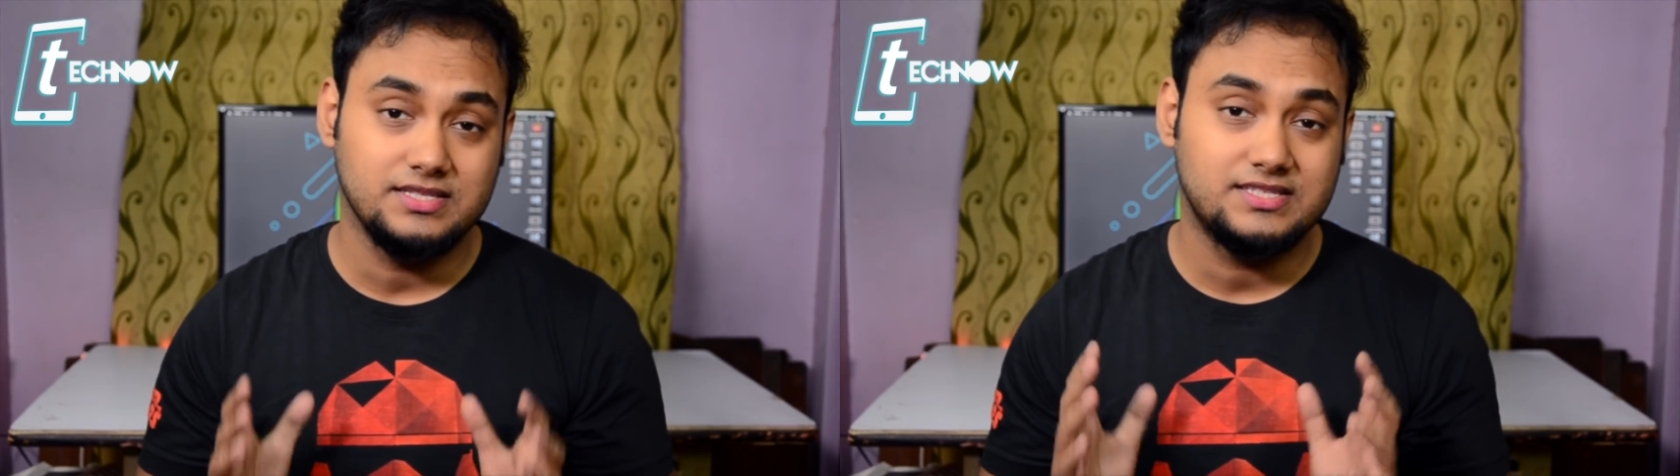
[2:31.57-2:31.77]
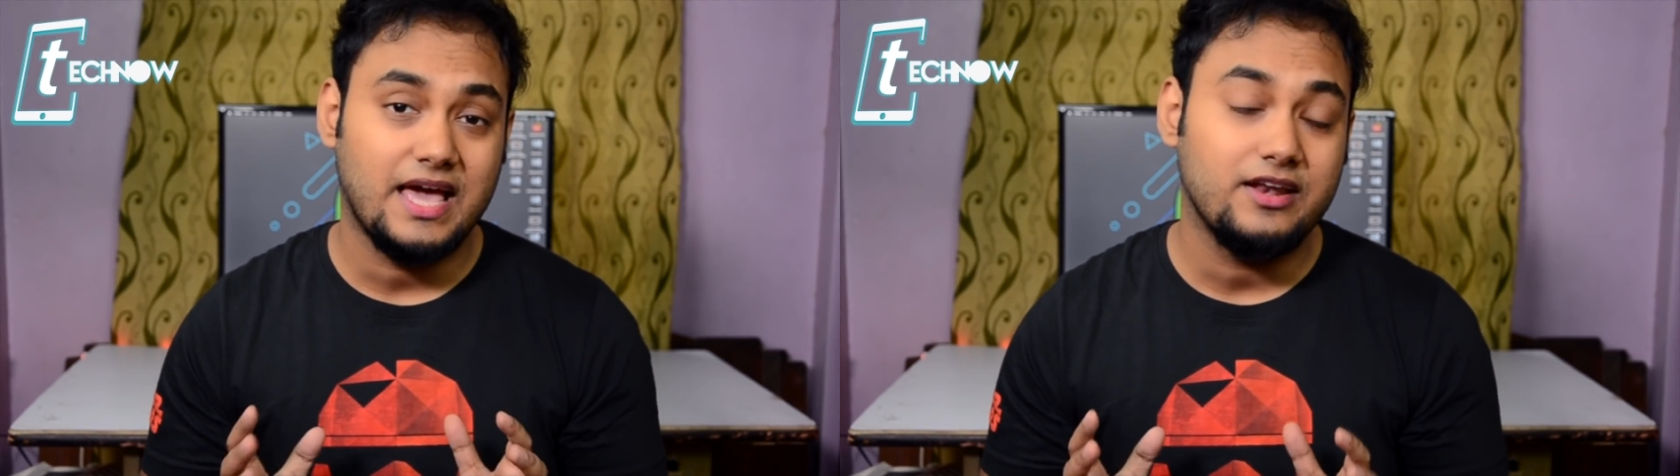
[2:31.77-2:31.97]

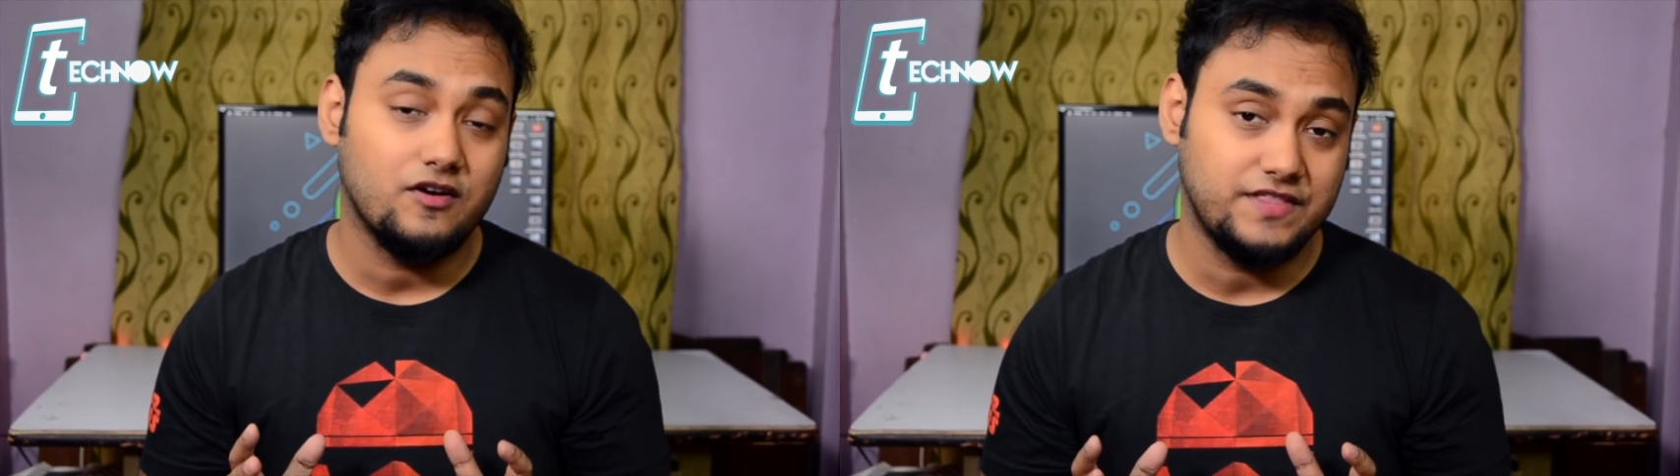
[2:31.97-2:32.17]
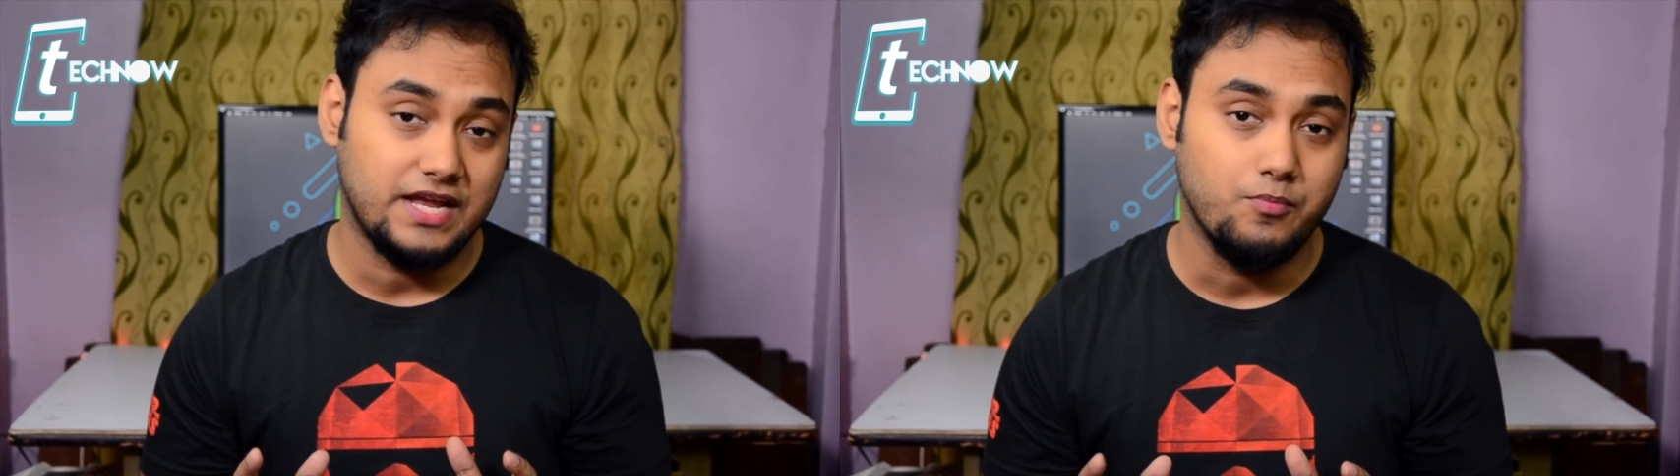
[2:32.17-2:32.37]
inside
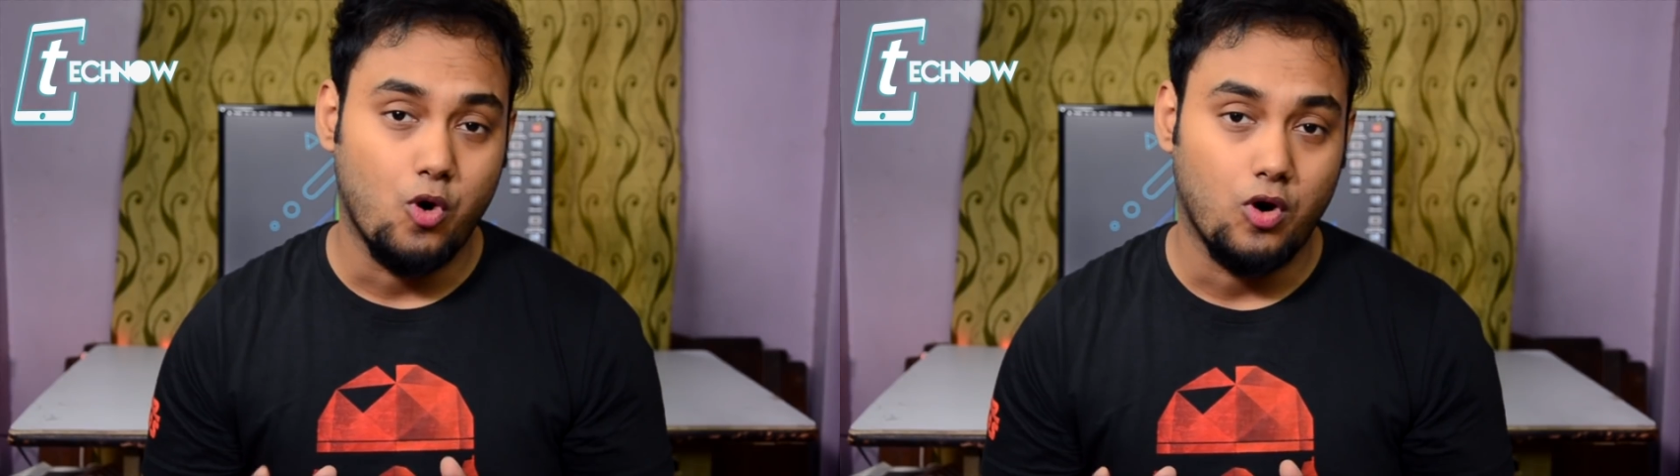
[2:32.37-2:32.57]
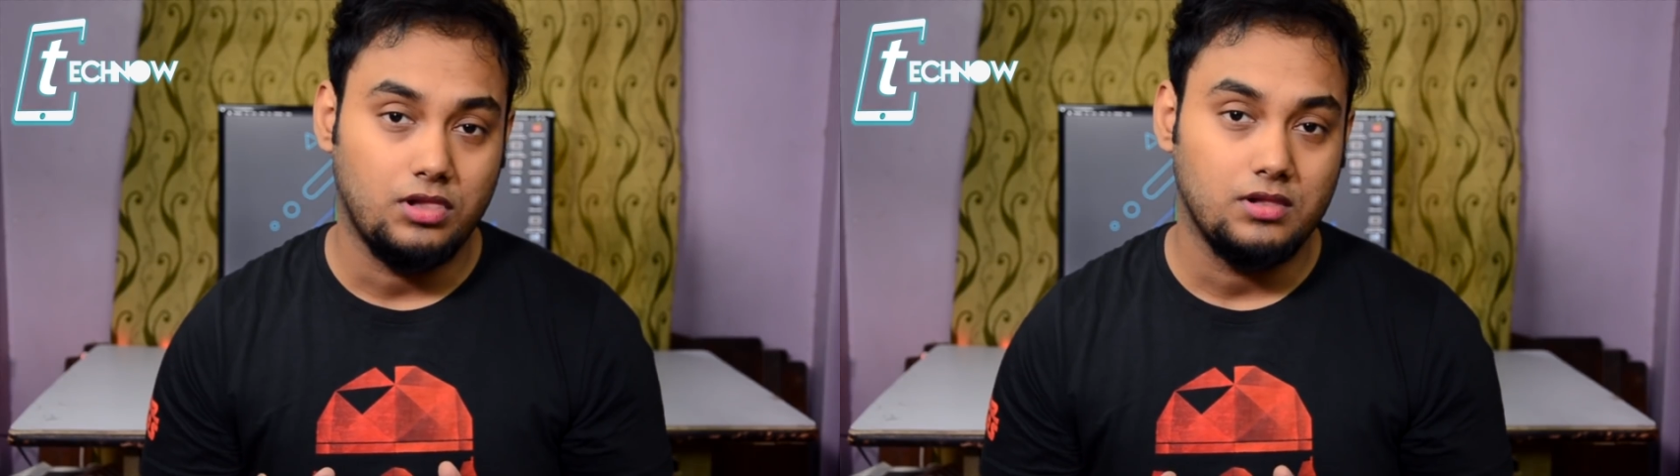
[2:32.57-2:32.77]
of that
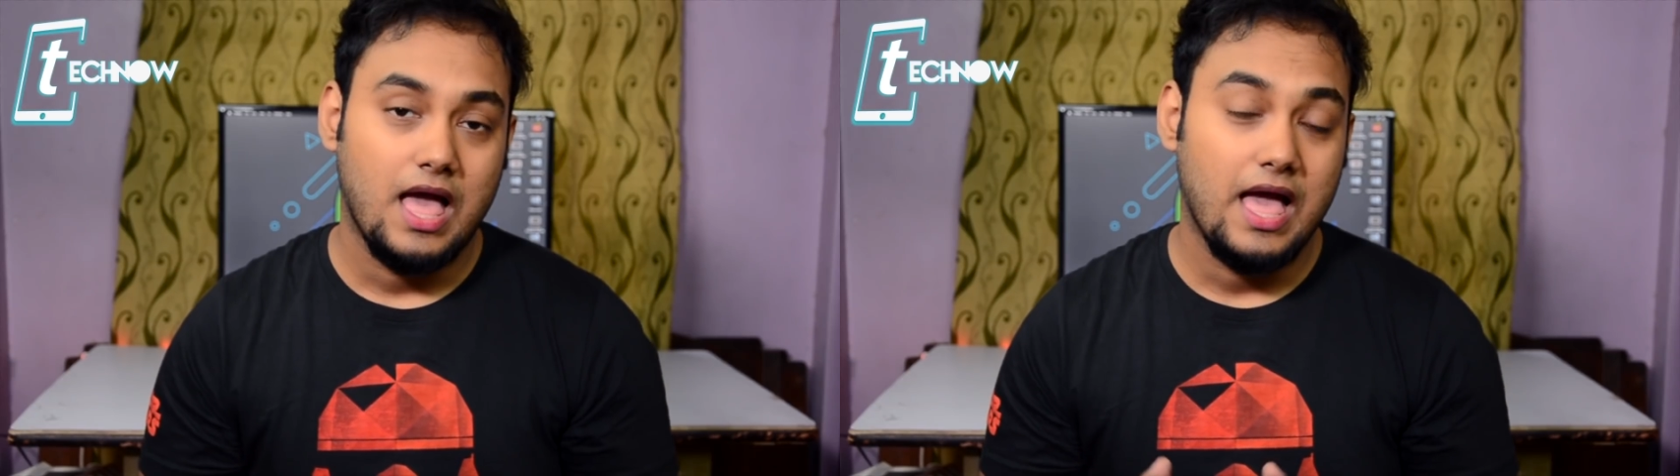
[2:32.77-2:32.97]
mall